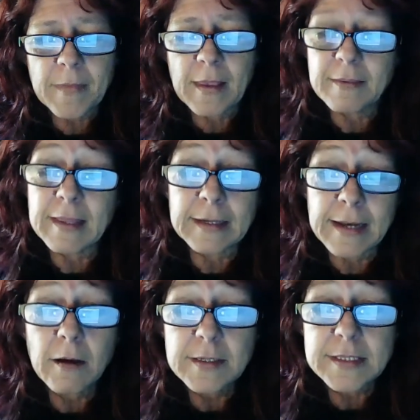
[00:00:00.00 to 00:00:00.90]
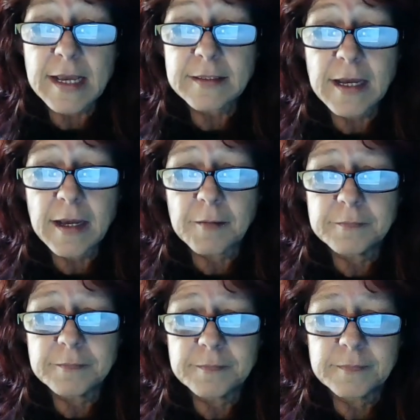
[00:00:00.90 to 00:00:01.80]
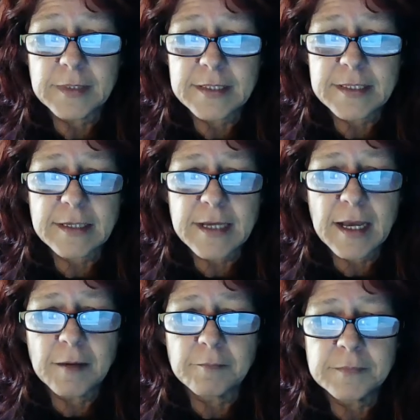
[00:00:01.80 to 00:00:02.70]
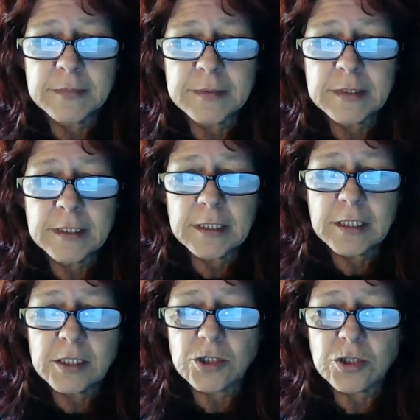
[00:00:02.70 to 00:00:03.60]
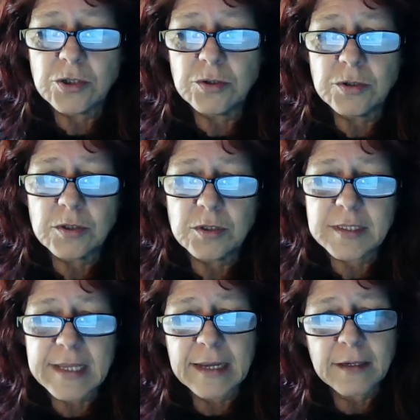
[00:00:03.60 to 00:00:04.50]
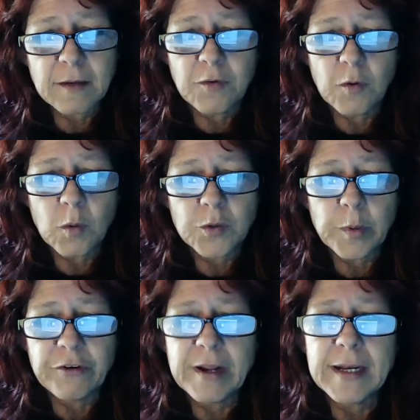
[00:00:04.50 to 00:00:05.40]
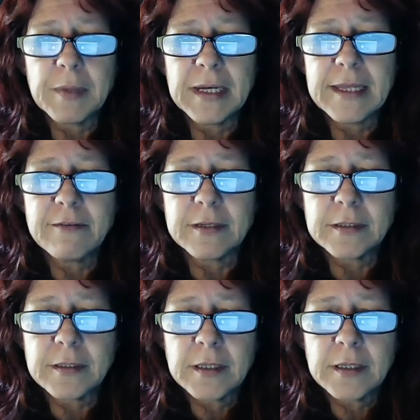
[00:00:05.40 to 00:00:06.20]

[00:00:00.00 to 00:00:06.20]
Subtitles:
that now is our time. It's our time to stand up for what we really believe in,